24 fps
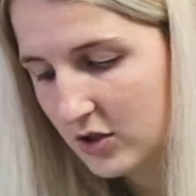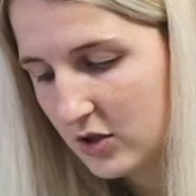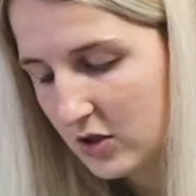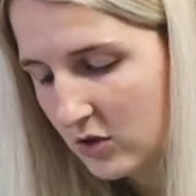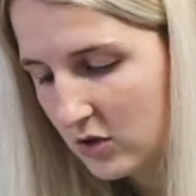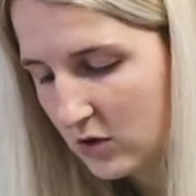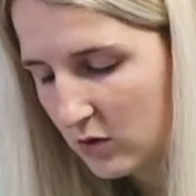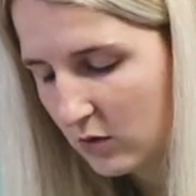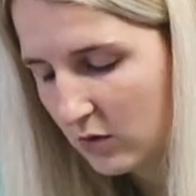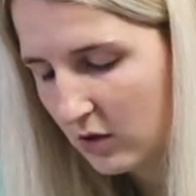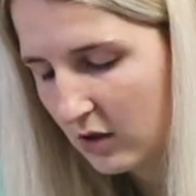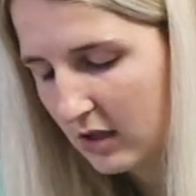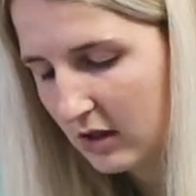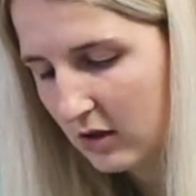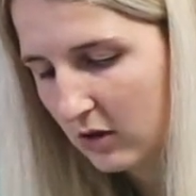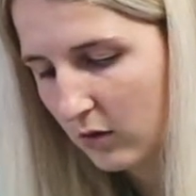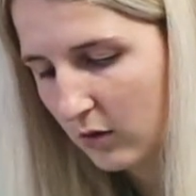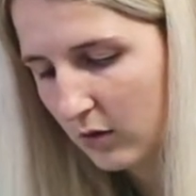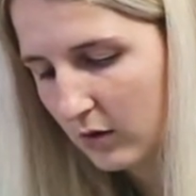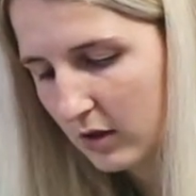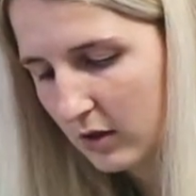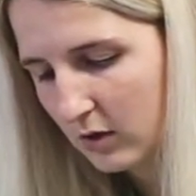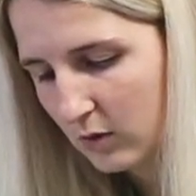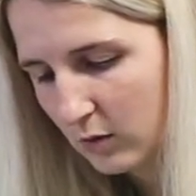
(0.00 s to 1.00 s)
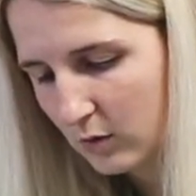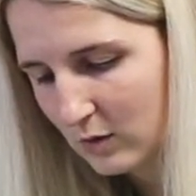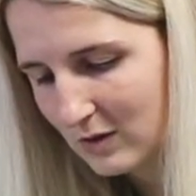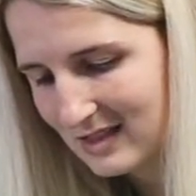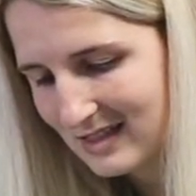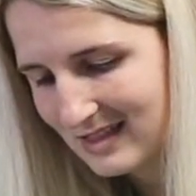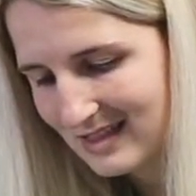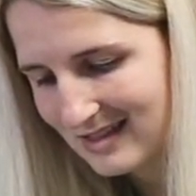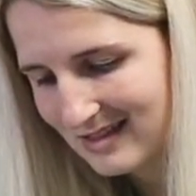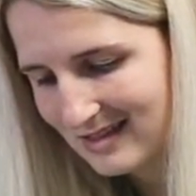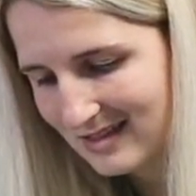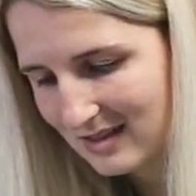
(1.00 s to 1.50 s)
due to a lowered
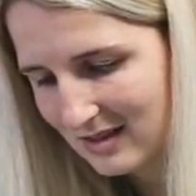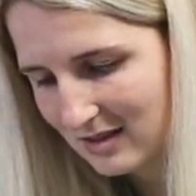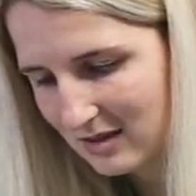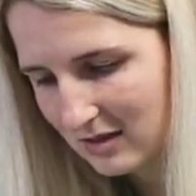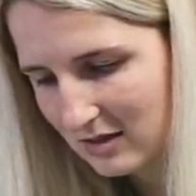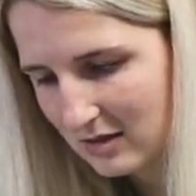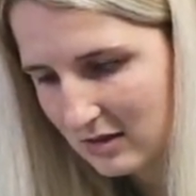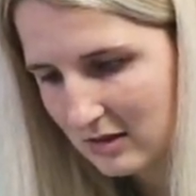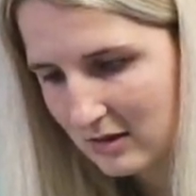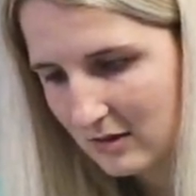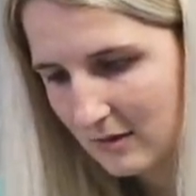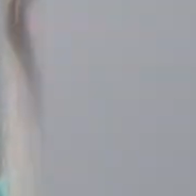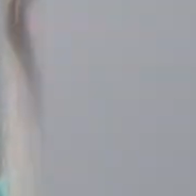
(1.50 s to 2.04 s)
resistance.